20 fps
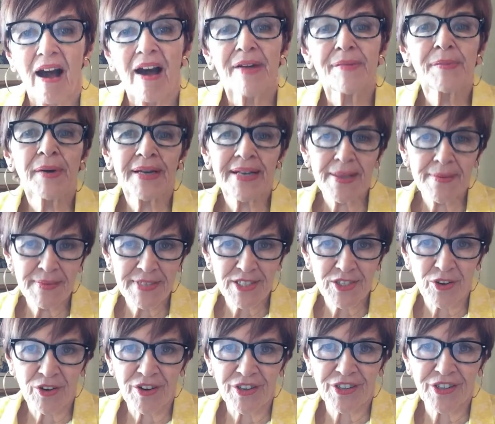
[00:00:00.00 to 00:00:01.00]
Hi, my name is
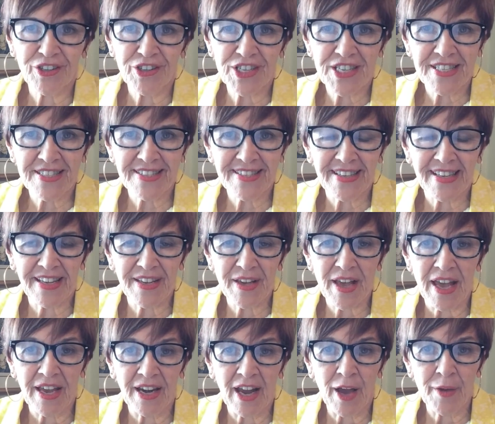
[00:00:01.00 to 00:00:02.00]
Donna Korchinski,
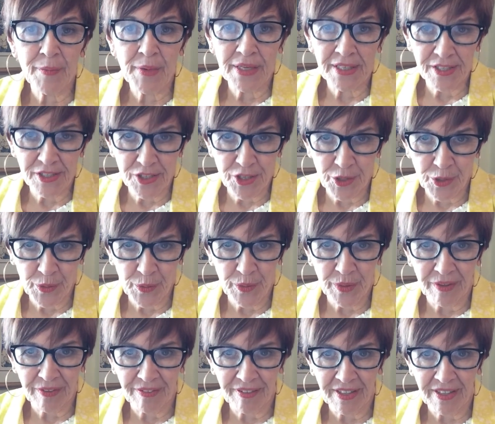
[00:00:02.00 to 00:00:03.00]
and I'm an
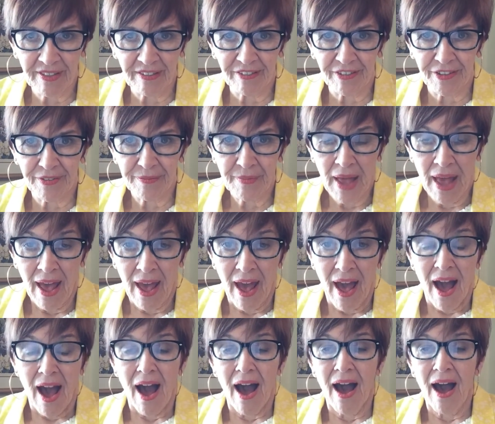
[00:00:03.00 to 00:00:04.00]
intuitive healer.
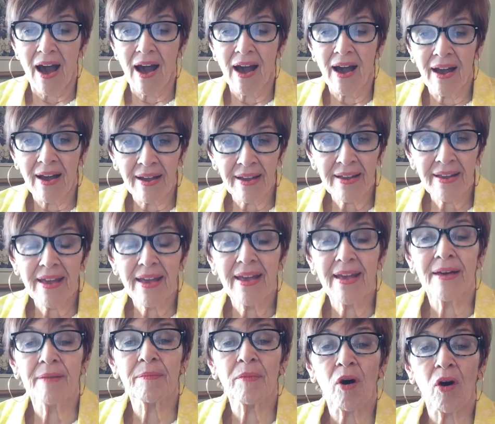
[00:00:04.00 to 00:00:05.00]
I
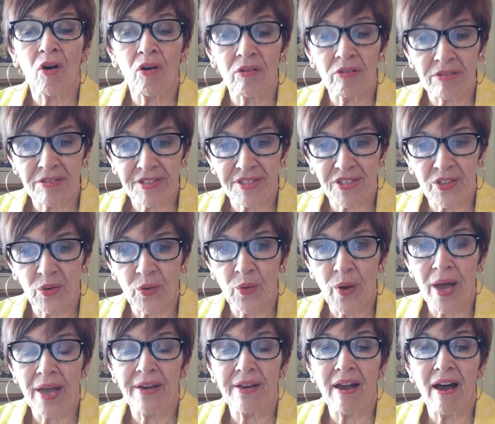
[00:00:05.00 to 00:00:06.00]
am also
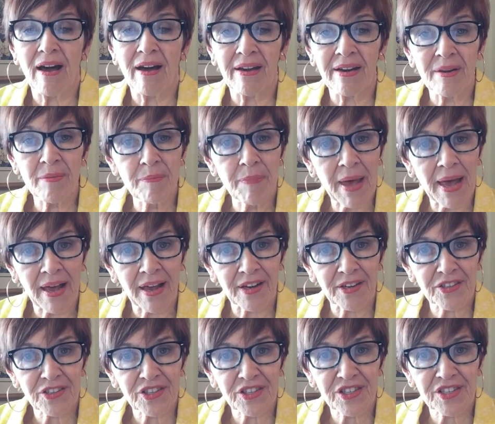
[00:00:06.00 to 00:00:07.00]
an
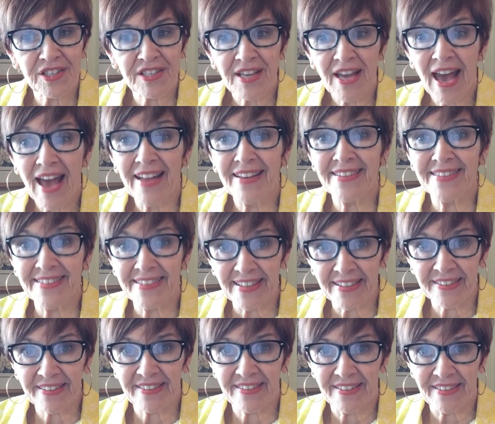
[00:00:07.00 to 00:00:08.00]
unabashed,
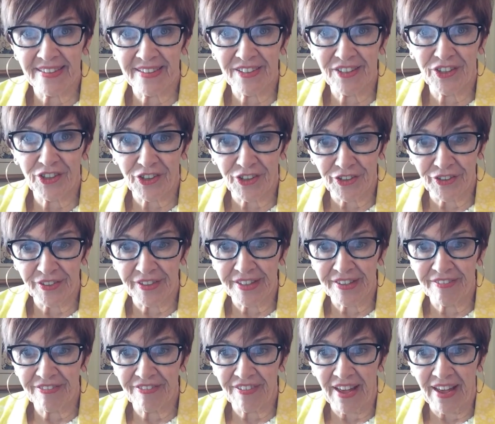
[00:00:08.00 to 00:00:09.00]
addicted
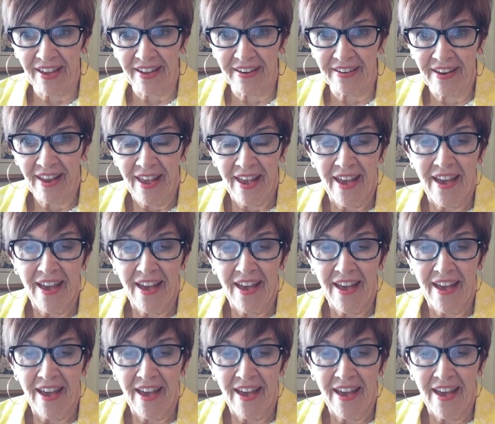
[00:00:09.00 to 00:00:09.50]
curling fan,